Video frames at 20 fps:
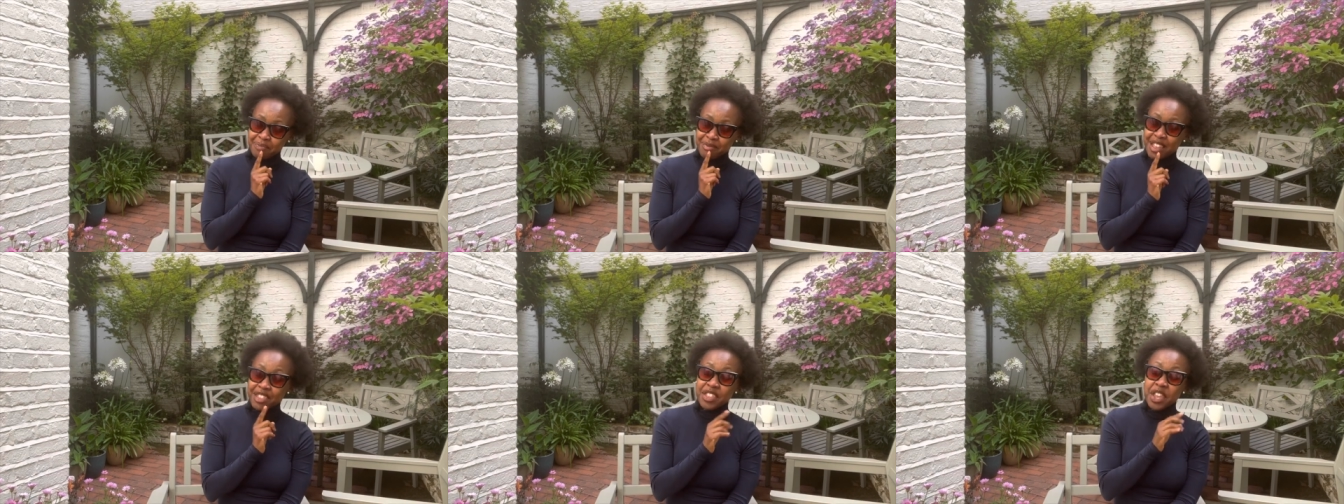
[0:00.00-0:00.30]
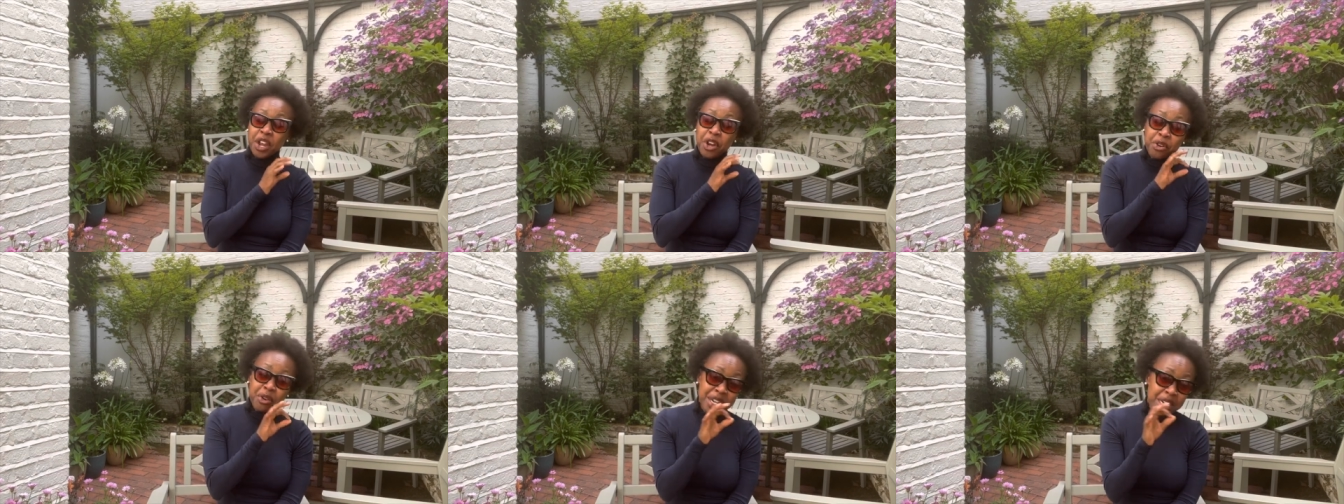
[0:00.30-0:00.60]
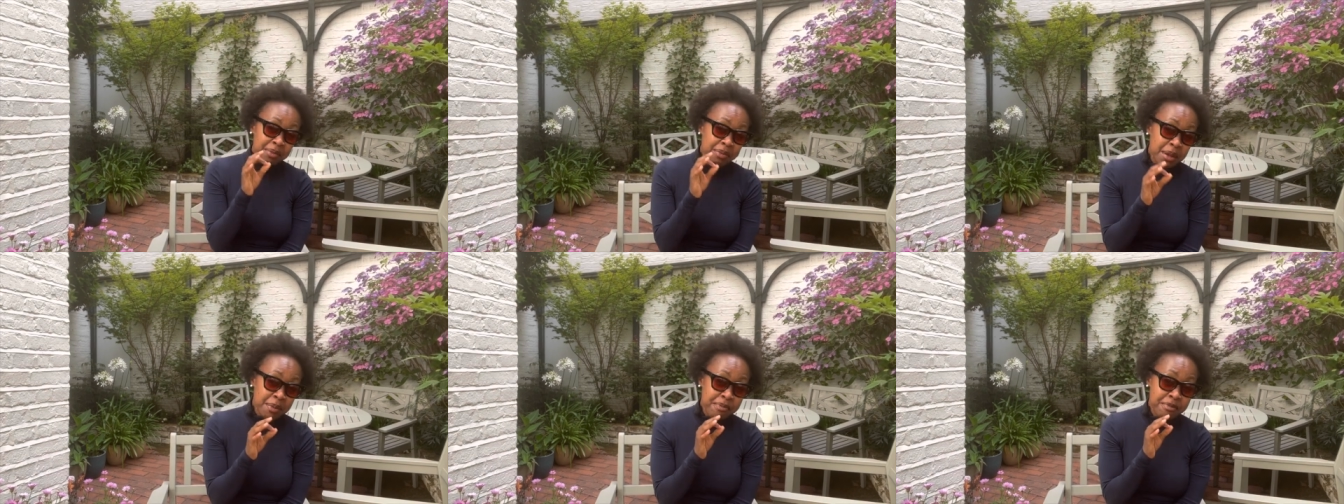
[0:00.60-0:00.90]
They're
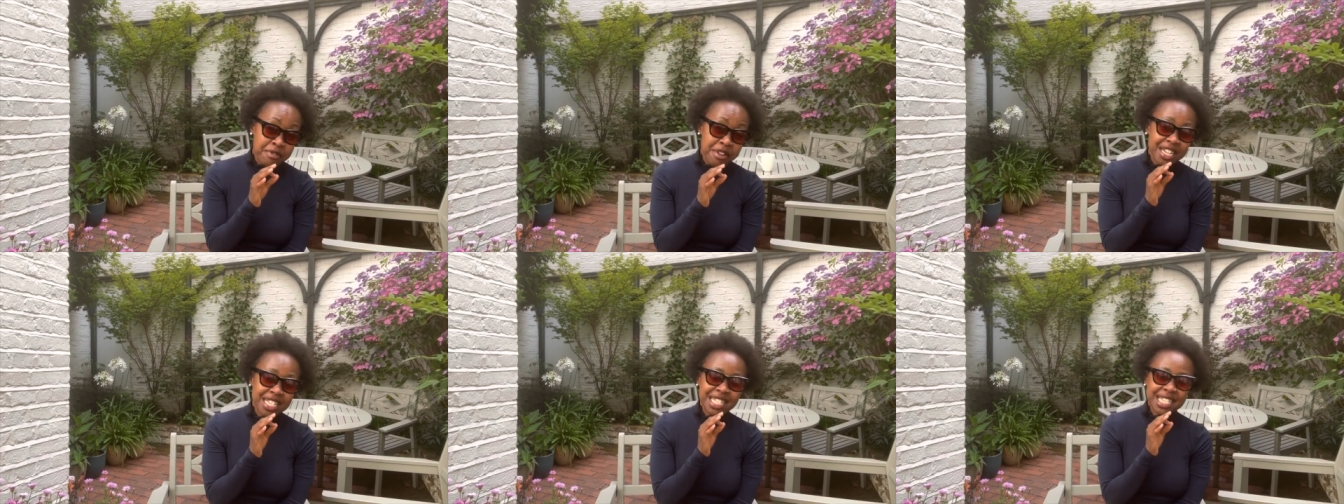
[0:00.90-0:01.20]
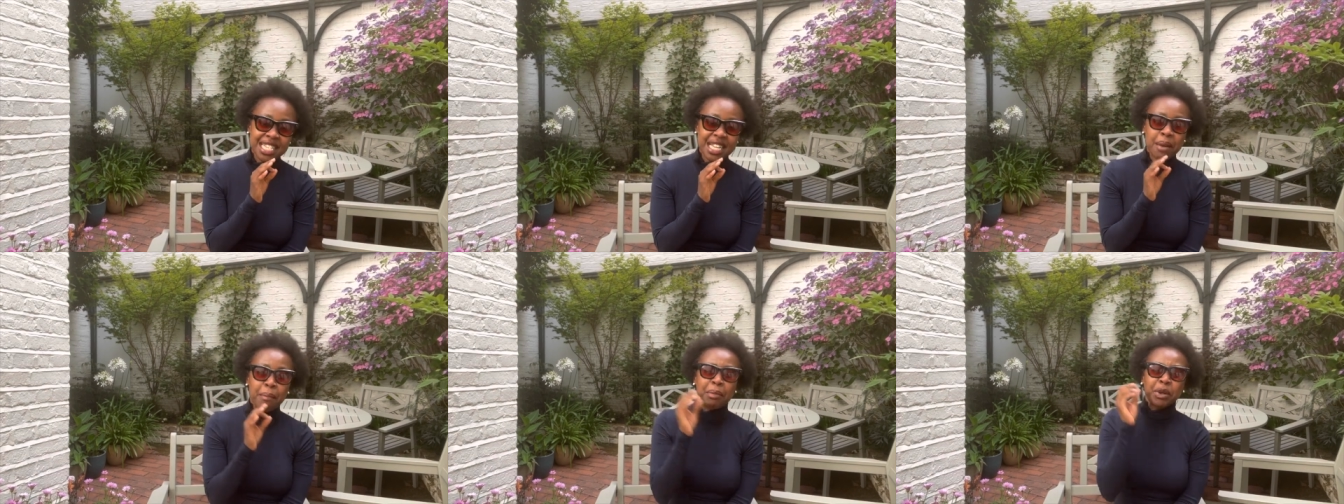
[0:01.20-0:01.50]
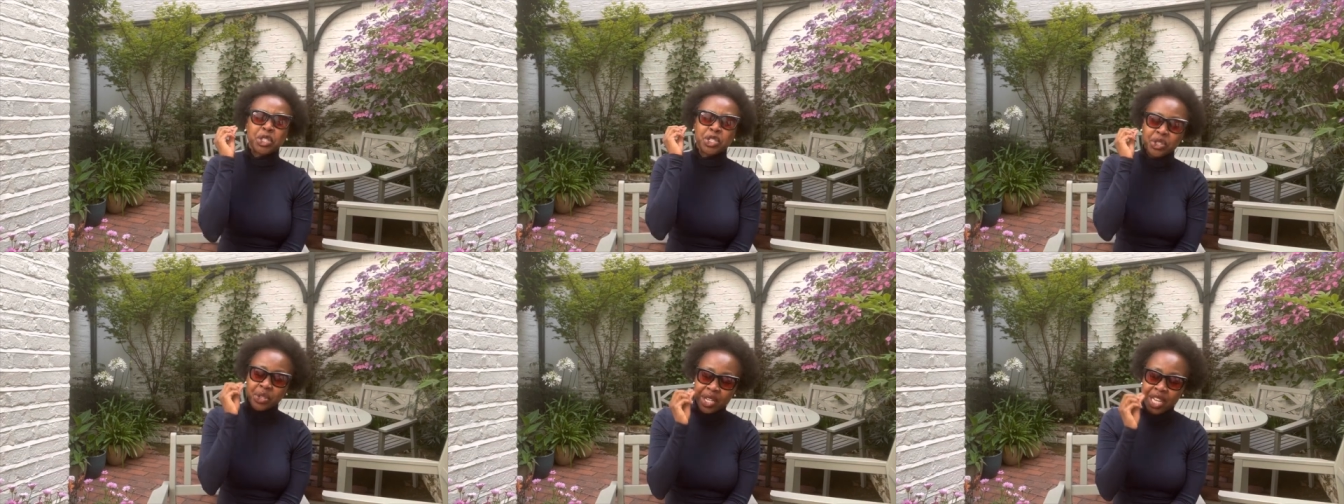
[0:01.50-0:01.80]
incredibly pricey,
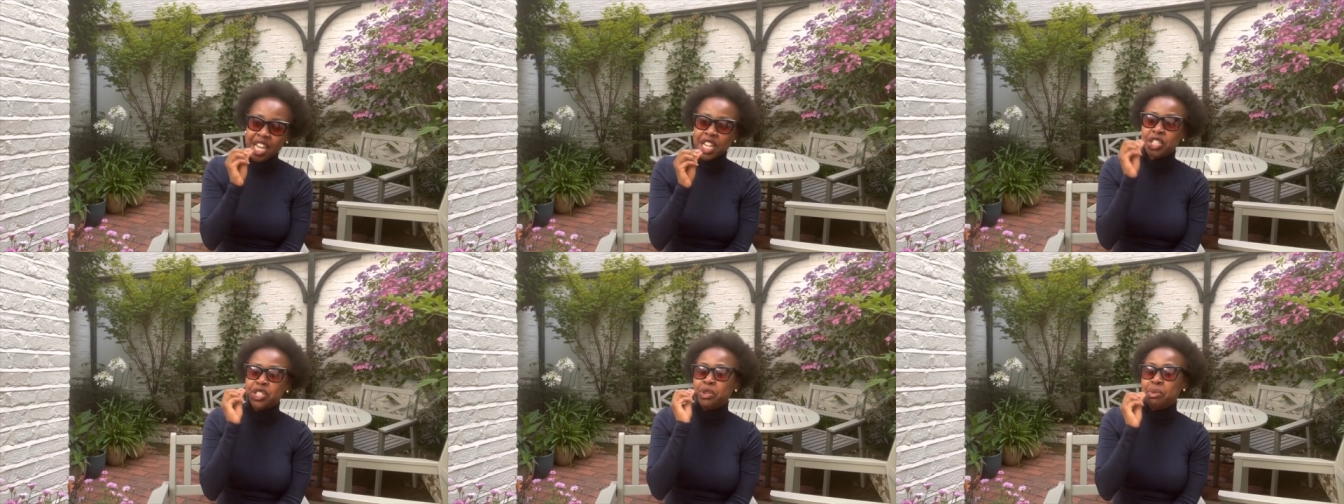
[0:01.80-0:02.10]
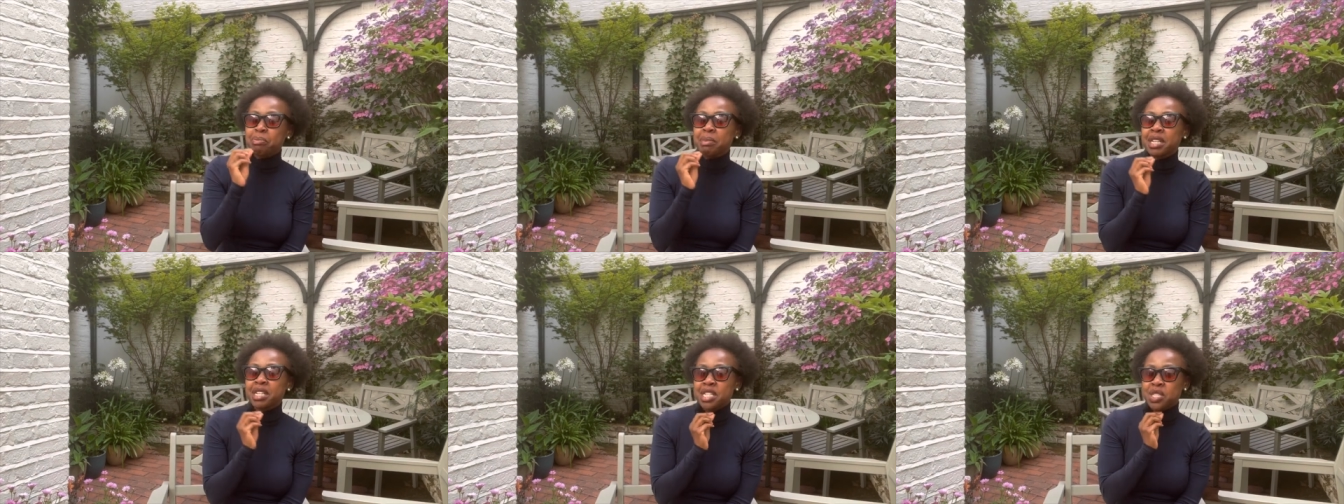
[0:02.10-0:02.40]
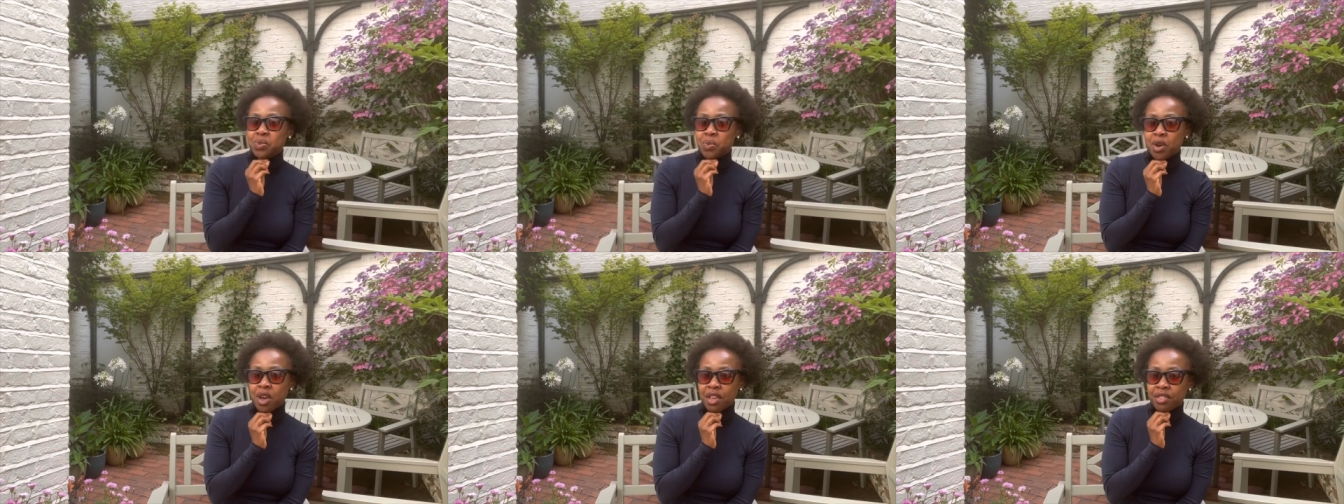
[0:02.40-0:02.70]
but you get your
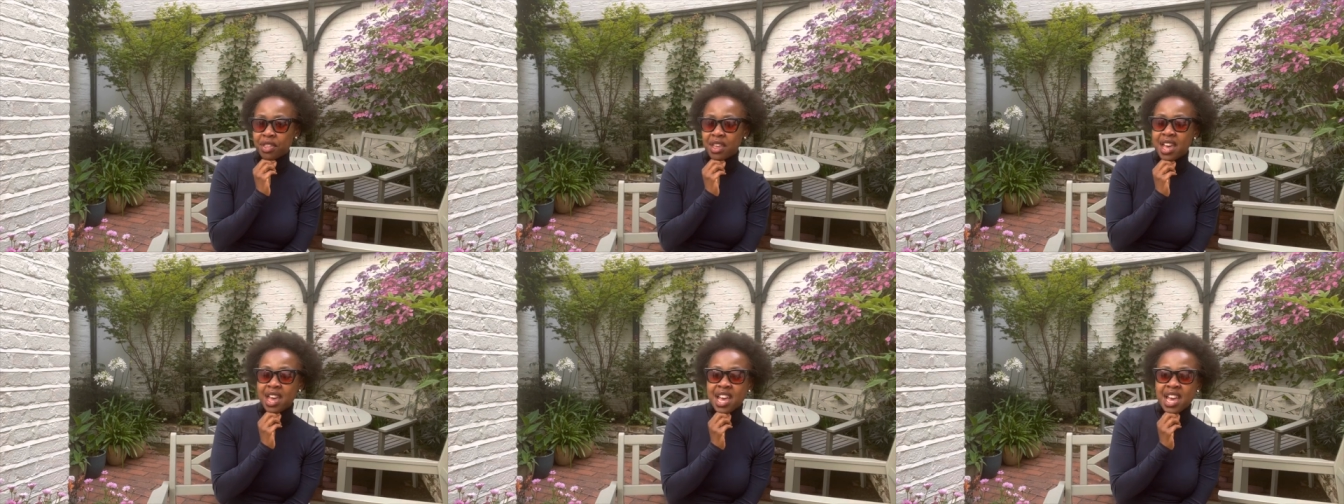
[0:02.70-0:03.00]
money's worth.